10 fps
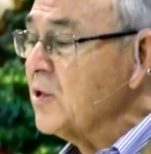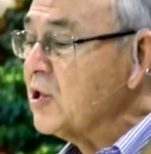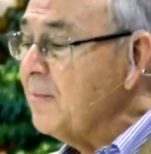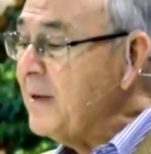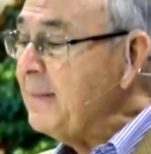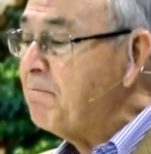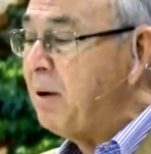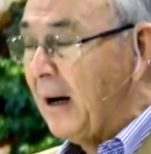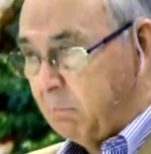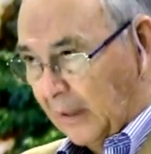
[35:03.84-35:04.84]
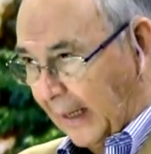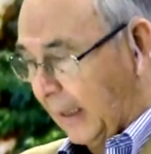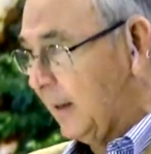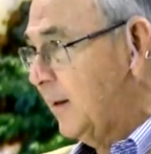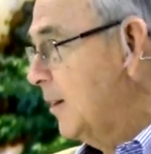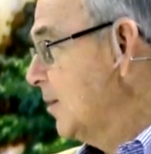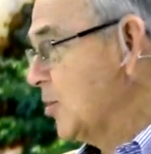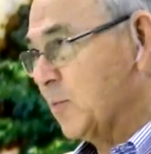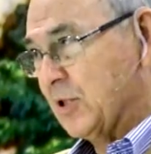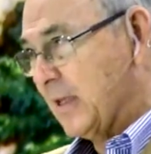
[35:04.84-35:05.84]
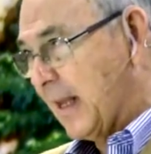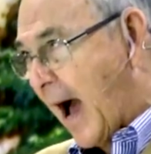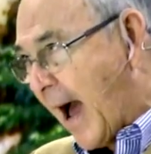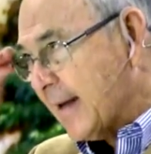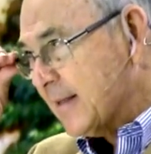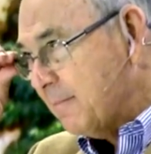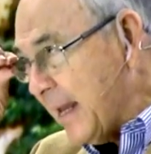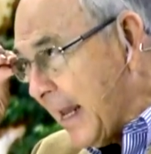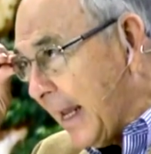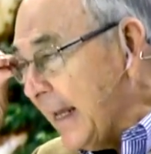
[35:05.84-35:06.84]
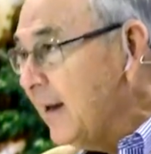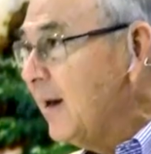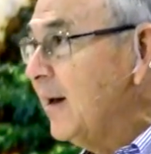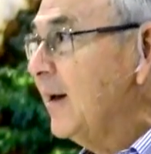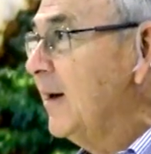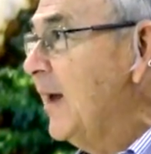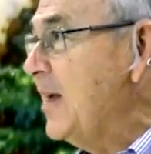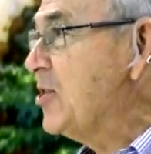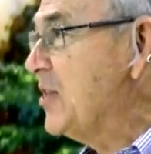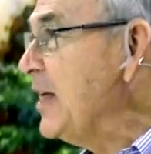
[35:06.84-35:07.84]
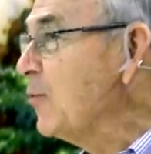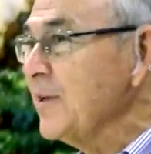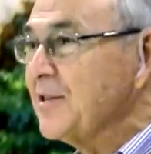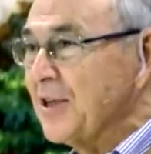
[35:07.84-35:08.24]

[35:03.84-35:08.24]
was to be public. This was not to be a secret